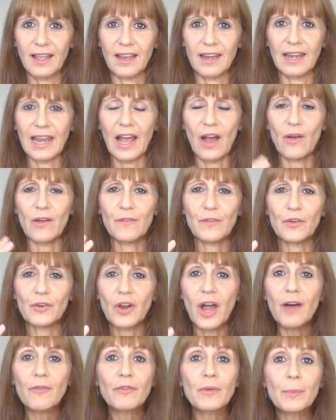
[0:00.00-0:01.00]
Now, if you're
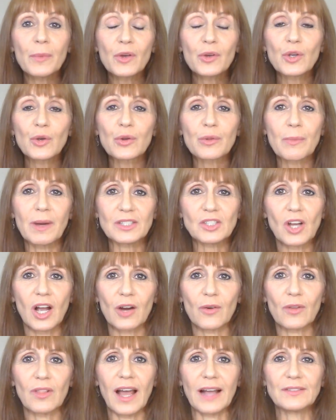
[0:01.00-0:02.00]
not familiar with my
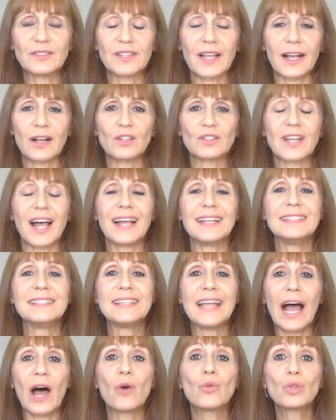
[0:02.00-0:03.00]
chakra life cycles, I
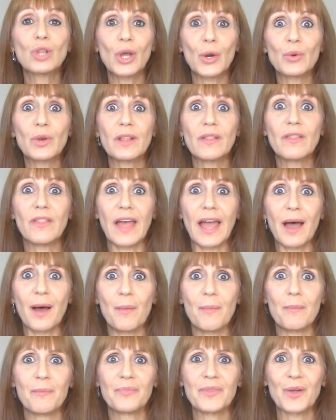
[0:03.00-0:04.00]
downloaded
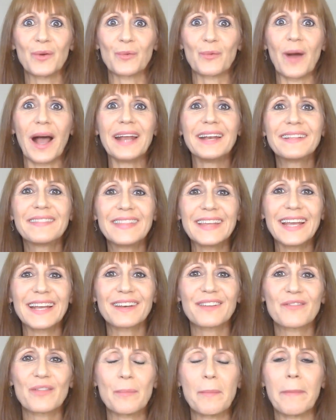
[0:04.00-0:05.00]
them right at the
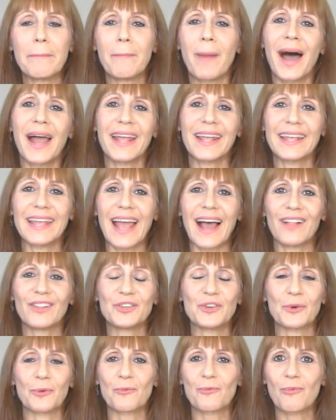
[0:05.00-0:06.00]
end of the Mayan
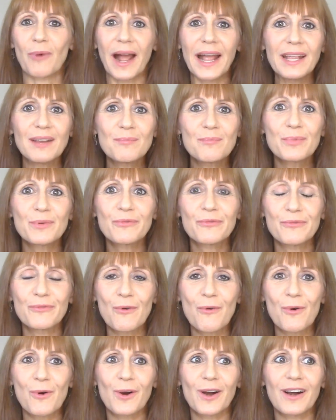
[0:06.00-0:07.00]
calendar, right
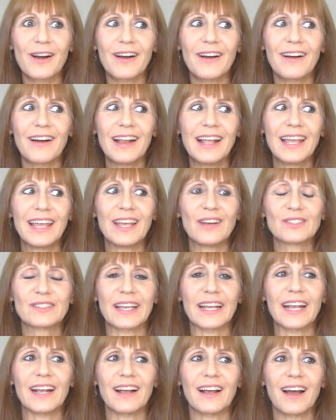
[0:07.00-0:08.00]
before it was
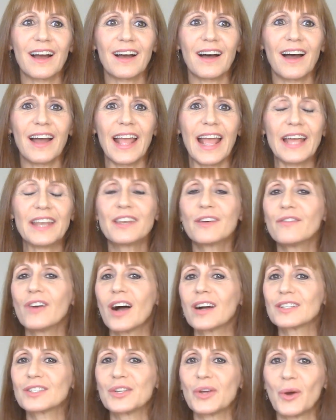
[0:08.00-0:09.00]
like end of
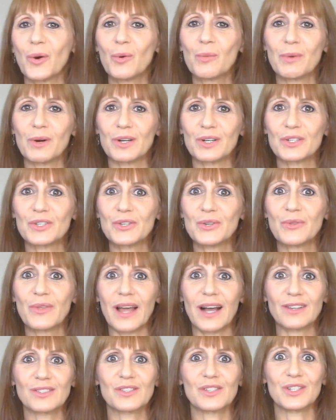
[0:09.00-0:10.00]
October
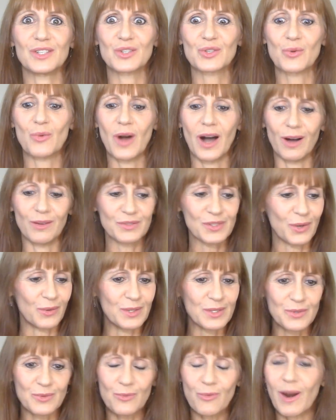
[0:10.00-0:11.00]
2012. So
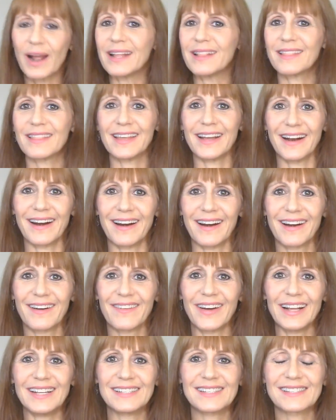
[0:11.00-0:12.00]
it was right there,
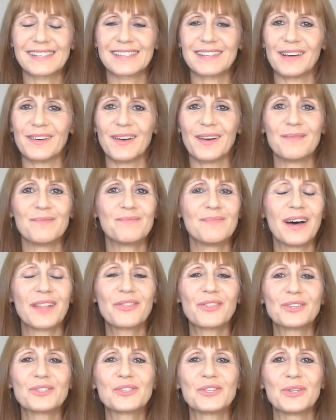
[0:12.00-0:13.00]
right? Just a
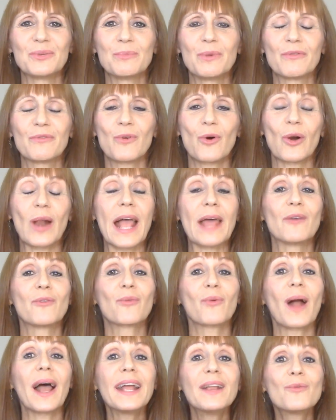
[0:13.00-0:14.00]
month or two before.
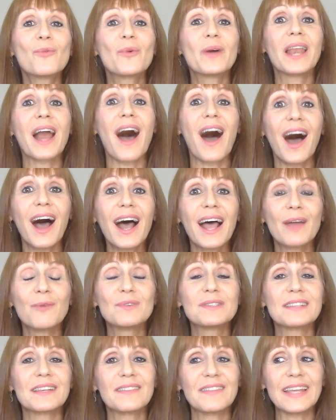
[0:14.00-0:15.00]
And right when I
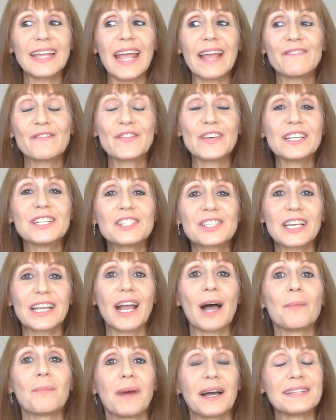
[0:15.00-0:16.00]
was at the
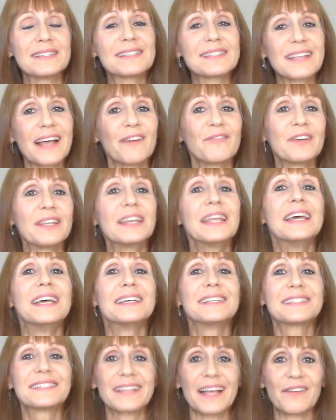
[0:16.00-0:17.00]
finishing up my 7
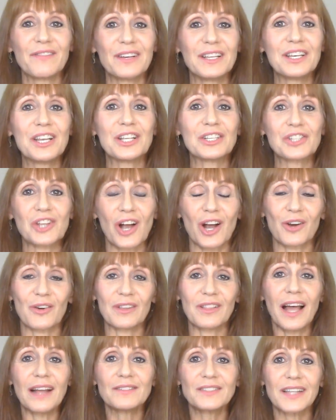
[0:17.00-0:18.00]
7
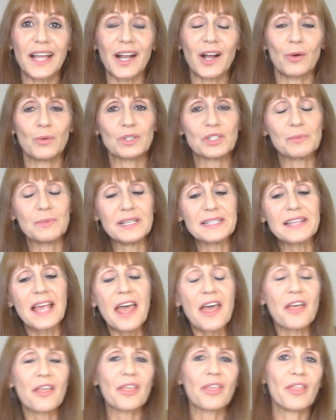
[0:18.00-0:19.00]
chakra life cycle, which means
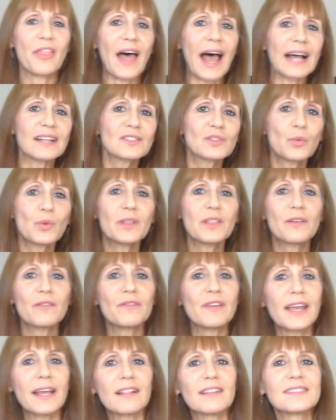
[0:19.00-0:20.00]
that's when the
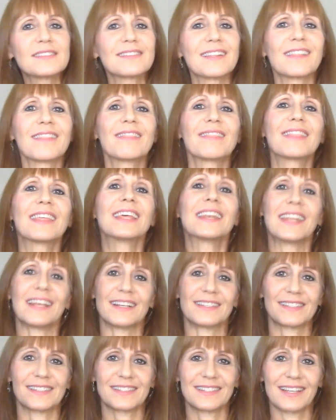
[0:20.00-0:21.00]
veil is the
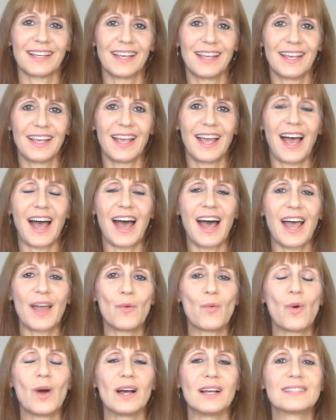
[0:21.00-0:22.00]
thinnest.
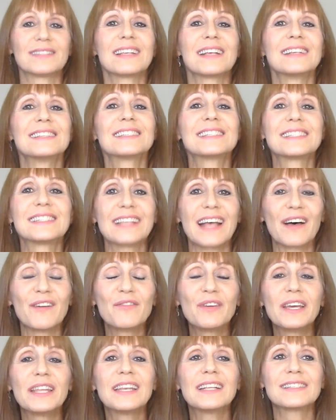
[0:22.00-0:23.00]
I was
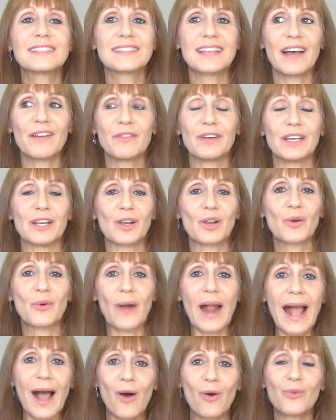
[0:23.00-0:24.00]
seven, seven,
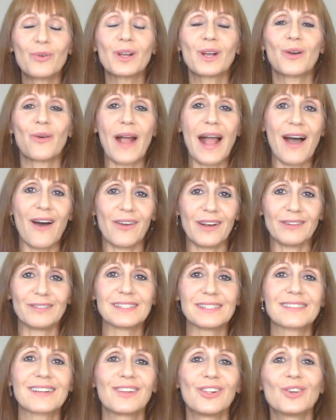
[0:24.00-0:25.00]
crown, crown. I
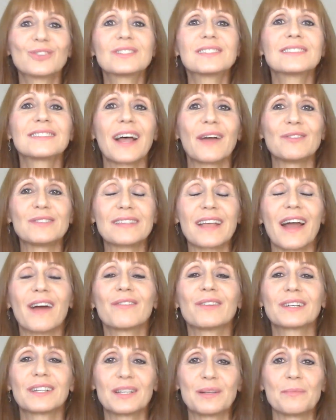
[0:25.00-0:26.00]
was as close as I was
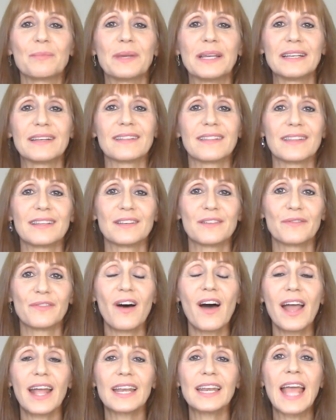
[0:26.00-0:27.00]
ever going to be to the
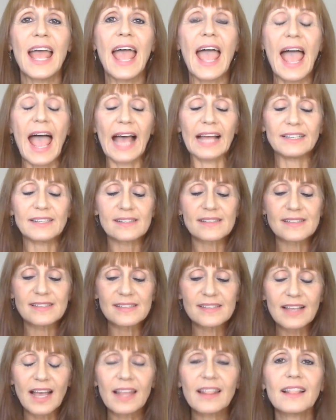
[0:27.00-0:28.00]
divine. And just
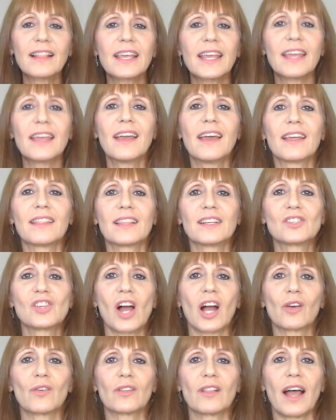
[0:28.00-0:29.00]
suddenly the
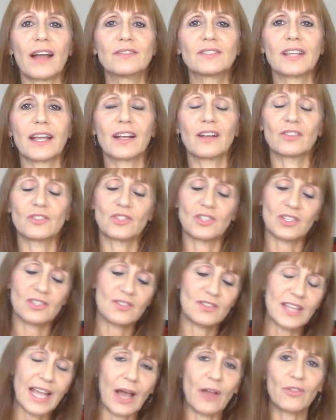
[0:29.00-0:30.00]
chakra life cycles just
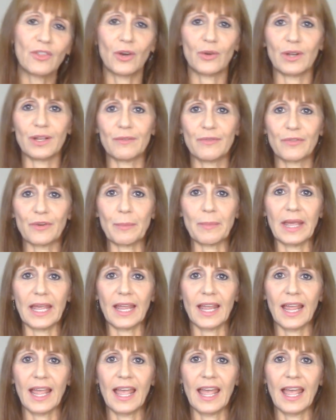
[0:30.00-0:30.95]
downloaded for me.